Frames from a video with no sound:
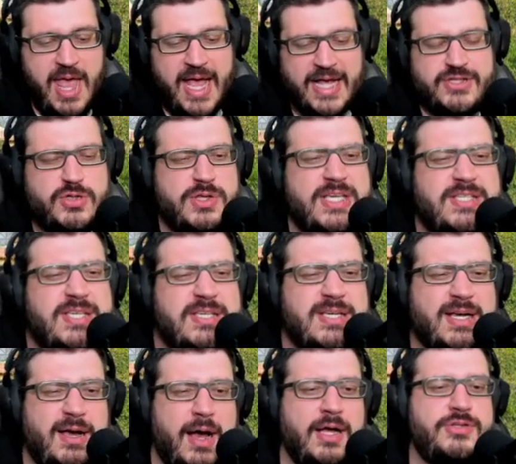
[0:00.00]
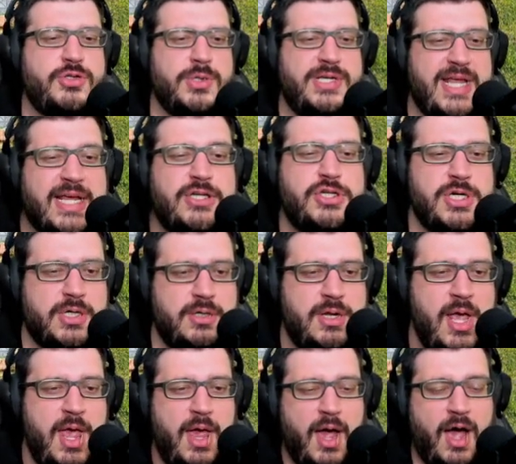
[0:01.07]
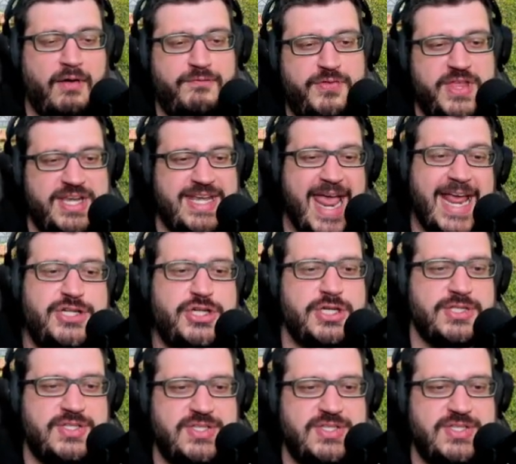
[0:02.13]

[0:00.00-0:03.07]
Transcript: And so this is a contradiction of the nation